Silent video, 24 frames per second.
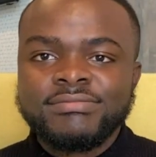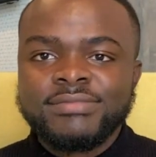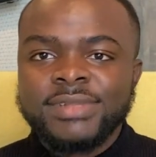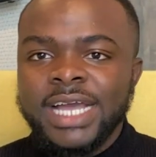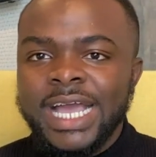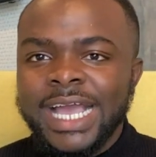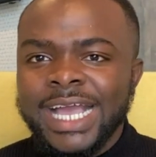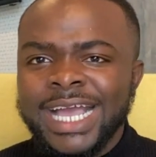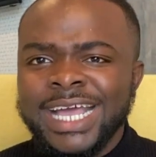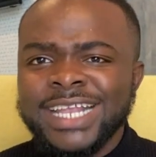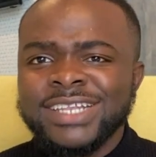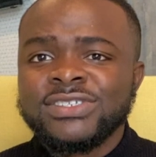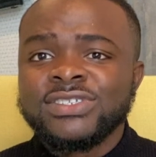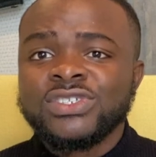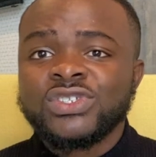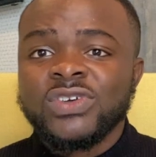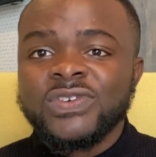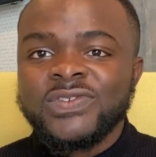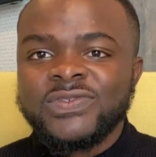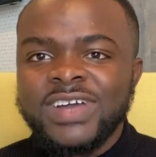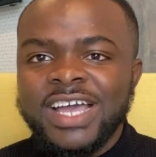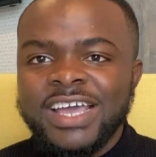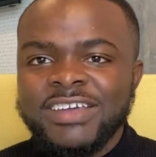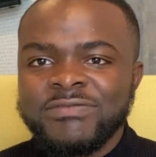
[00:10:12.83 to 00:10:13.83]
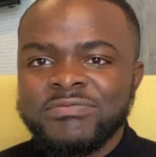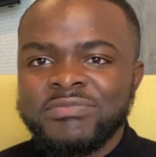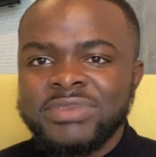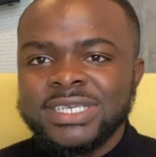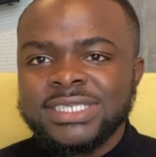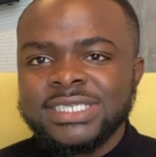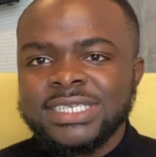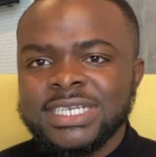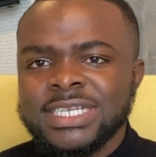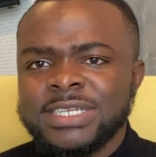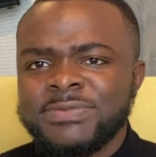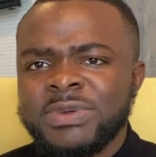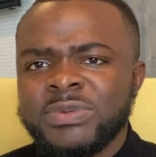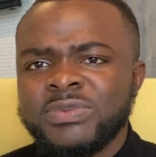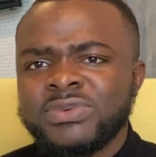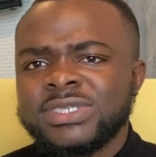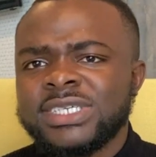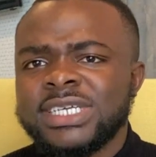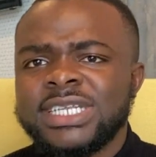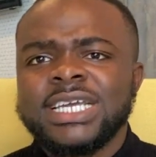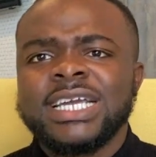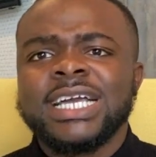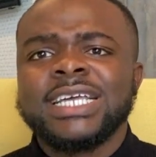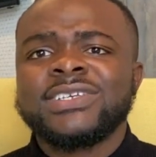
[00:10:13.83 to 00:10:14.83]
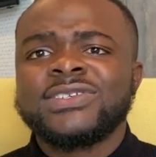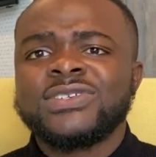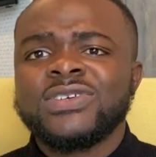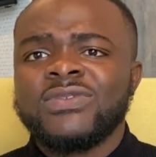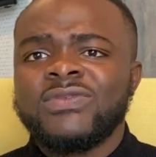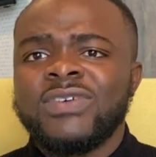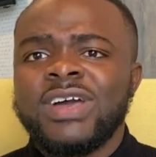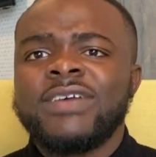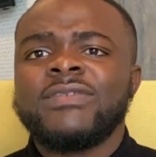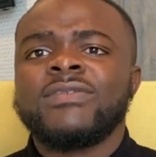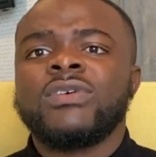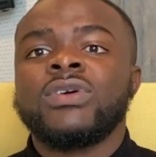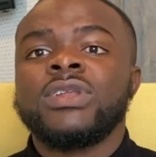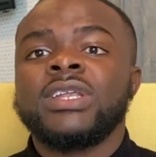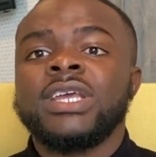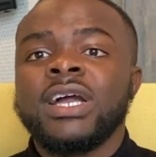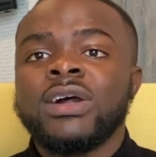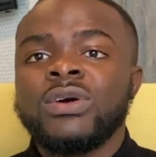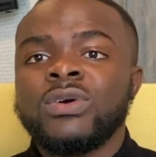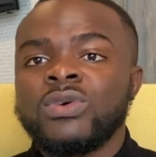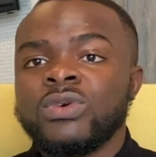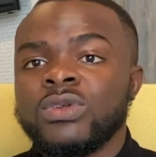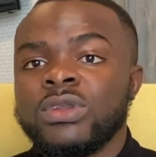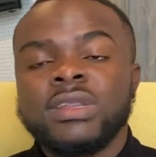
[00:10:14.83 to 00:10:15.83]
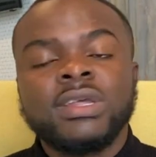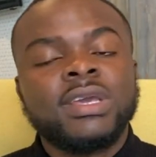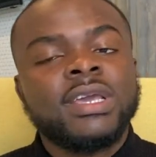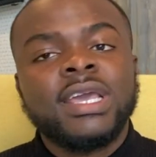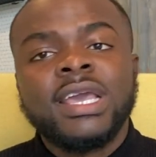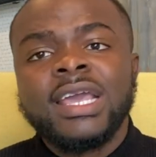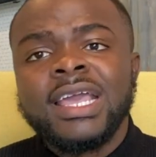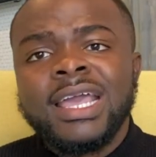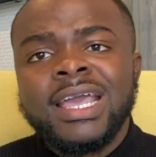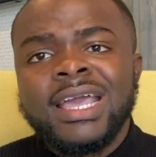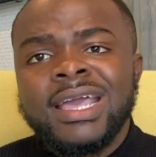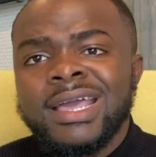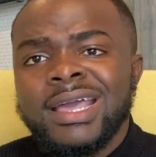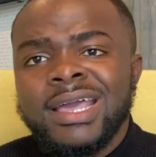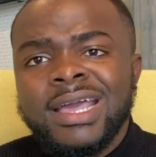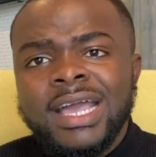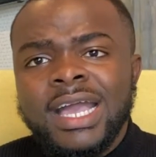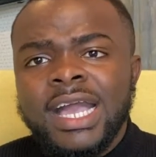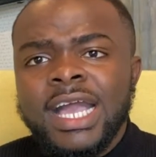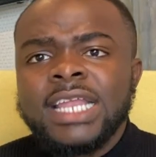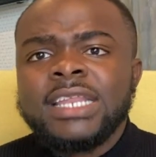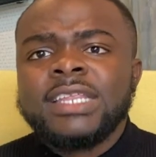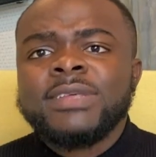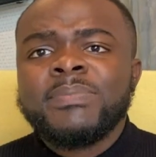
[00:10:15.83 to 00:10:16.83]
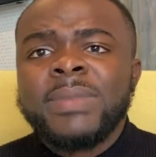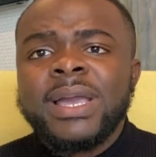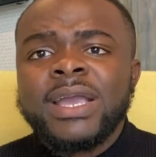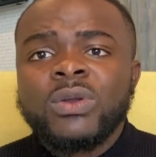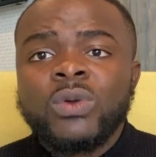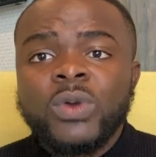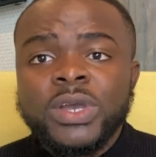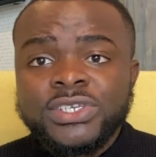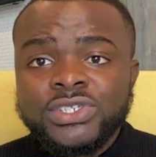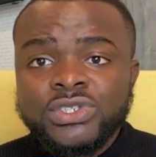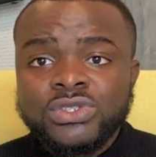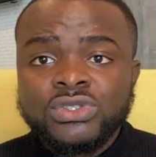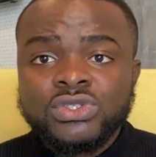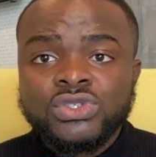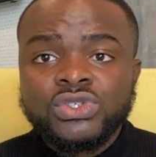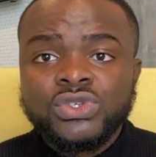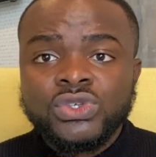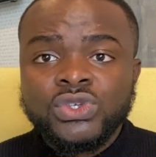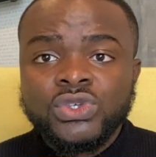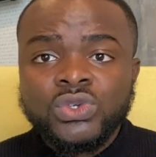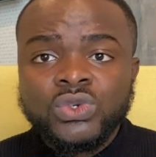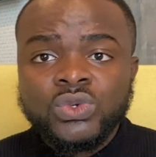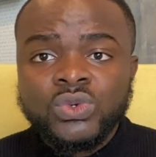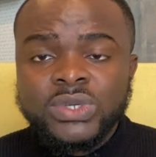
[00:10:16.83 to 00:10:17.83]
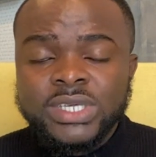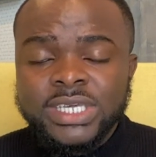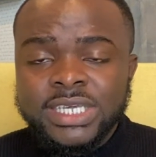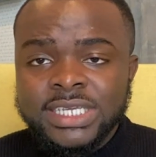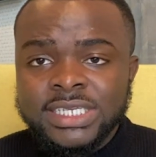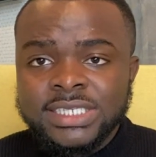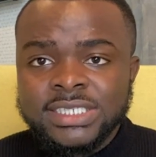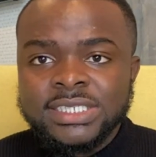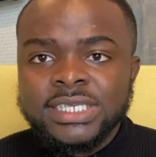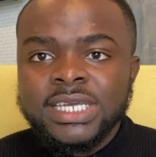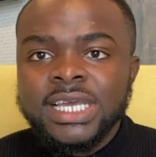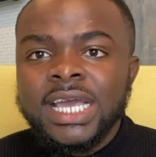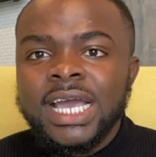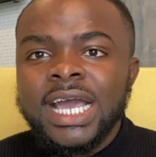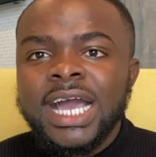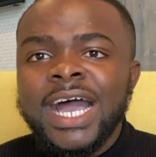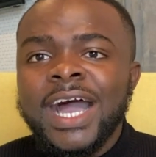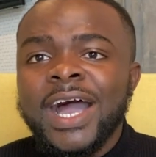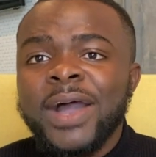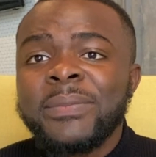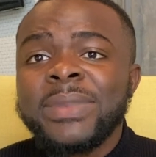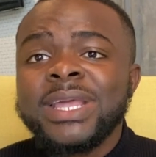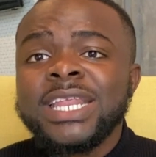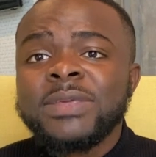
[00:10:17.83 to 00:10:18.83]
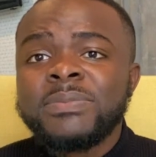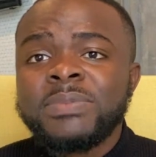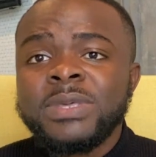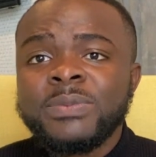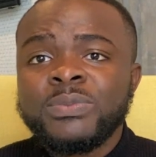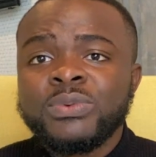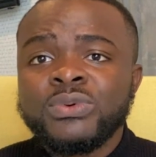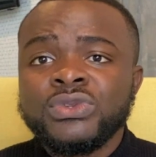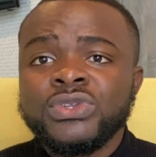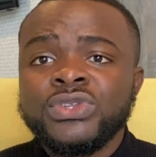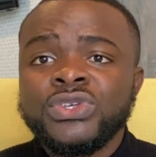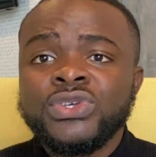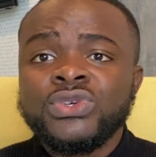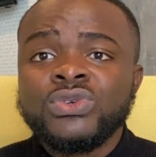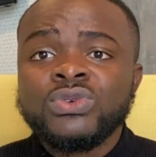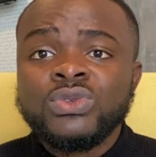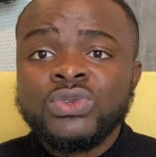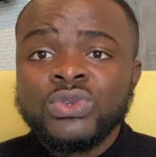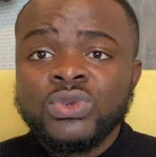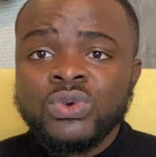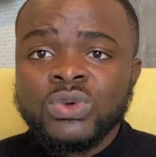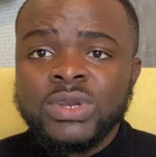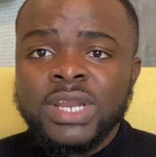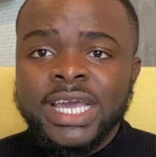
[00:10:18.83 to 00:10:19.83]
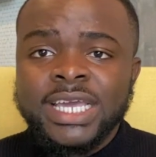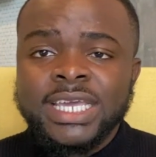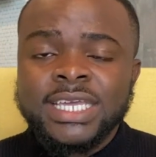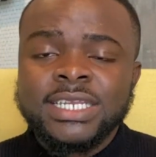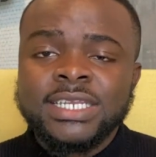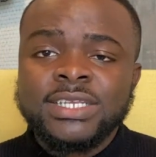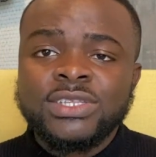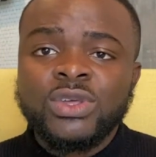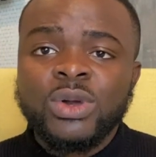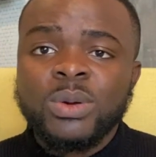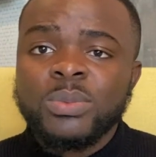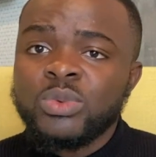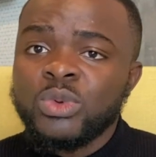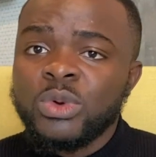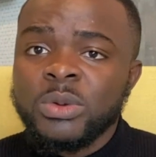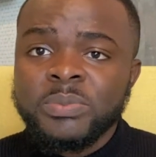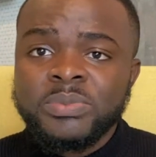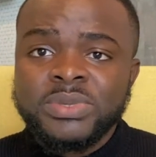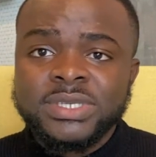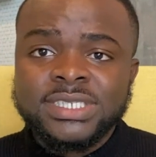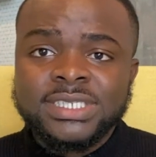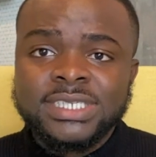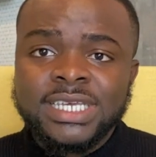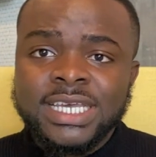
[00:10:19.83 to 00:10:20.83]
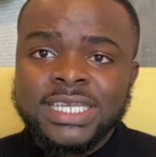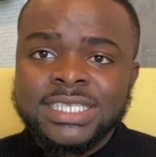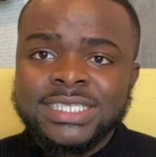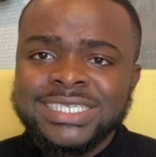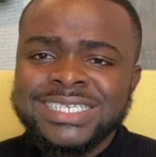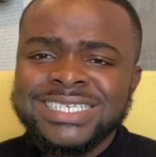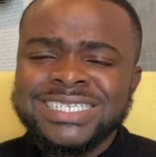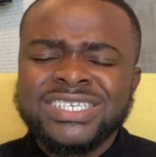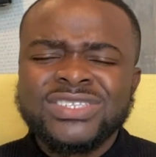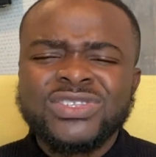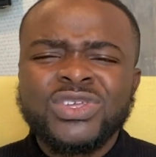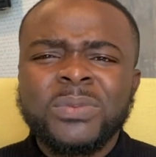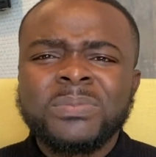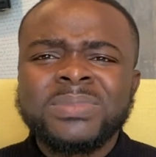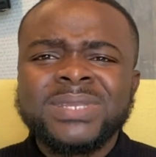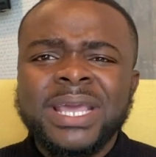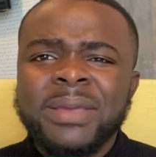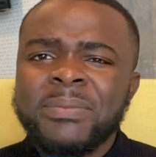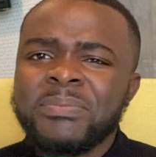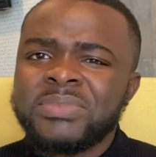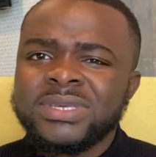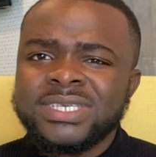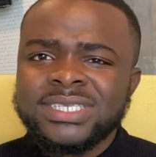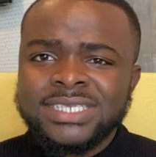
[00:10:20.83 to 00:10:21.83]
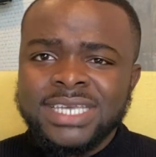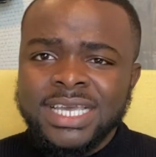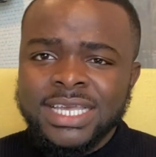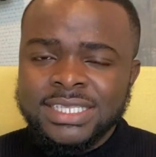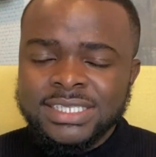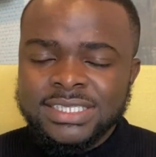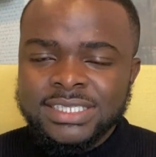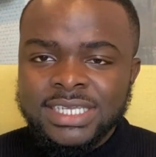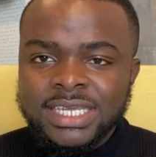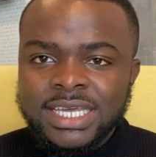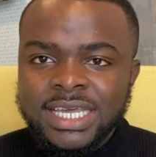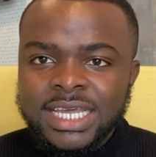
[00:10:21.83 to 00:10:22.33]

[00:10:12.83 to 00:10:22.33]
I can survive. Basically, people say they can survive on their own. And my question to you is, how many people do you know, like in the top 1%, in the top 10%,